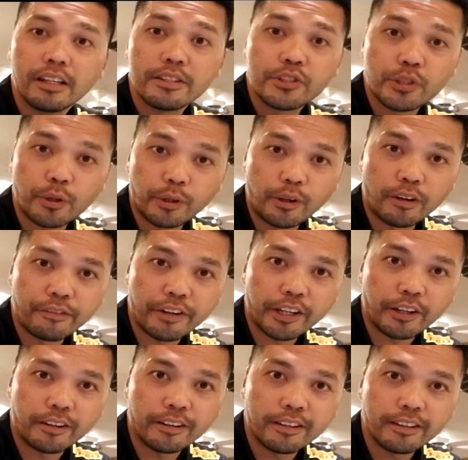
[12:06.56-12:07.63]
So go
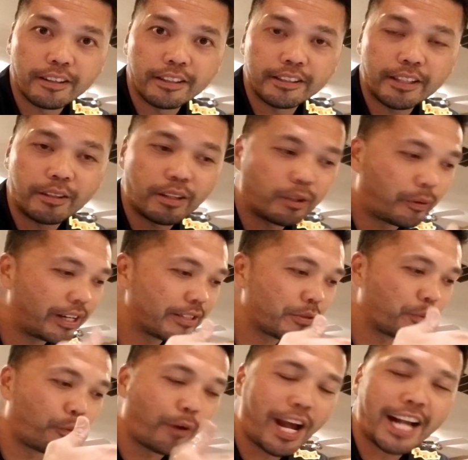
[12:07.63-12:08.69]
figure. There I
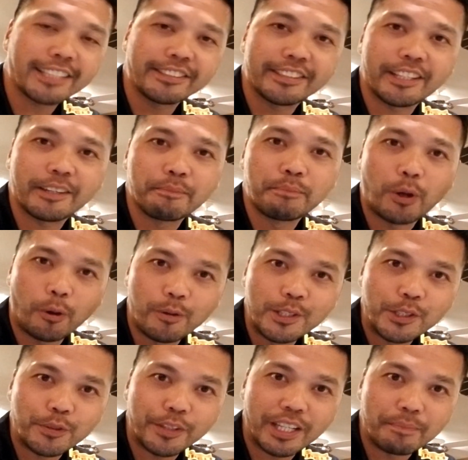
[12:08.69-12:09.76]
was waxing
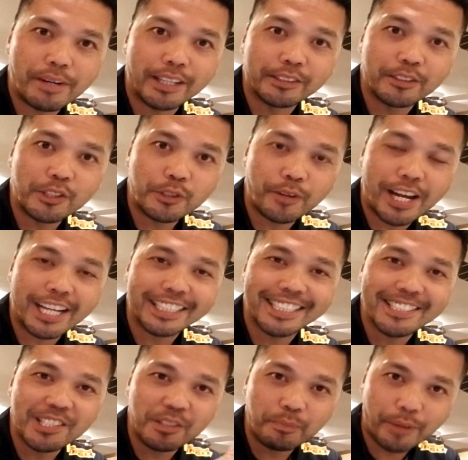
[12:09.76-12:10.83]
poetry about the track
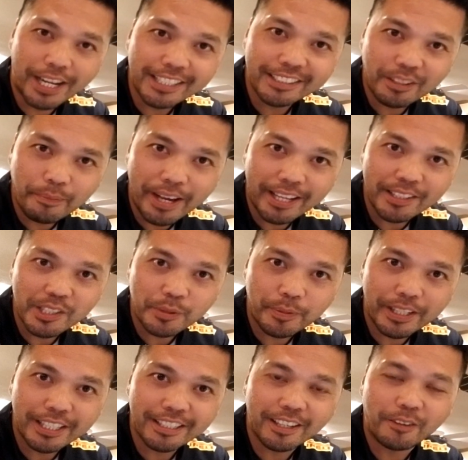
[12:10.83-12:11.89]
despite the
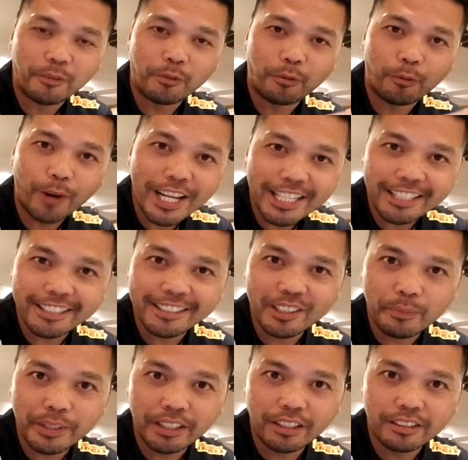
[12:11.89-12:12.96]
management, and right
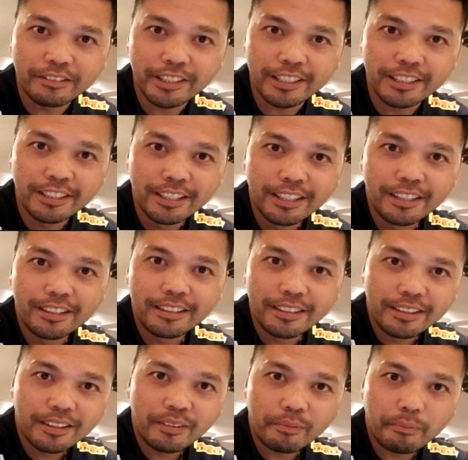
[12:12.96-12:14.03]
in the middle of it,
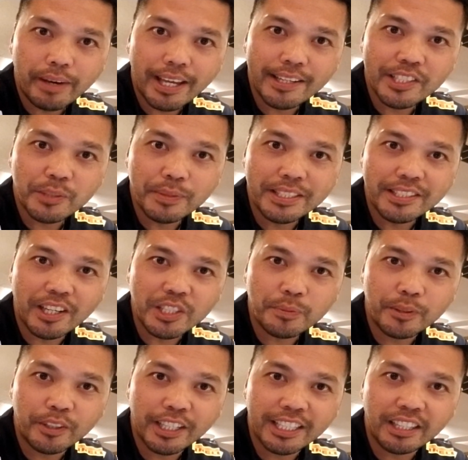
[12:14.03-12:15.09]
management
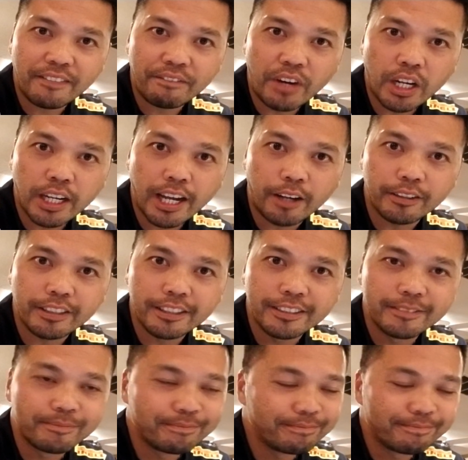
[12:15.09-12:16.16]
tells me to get the fuck
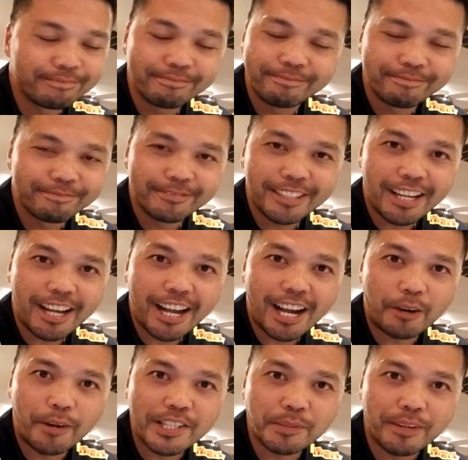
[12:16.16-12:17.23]

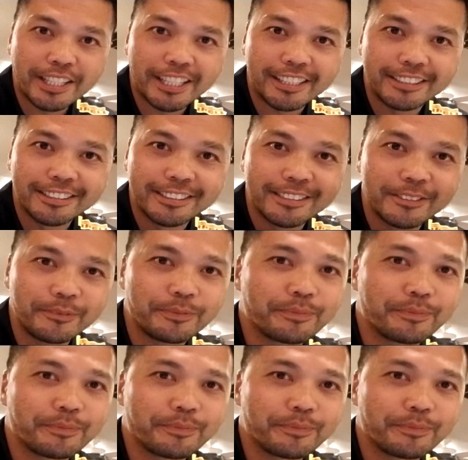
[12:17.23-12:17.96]
out. I rest my case.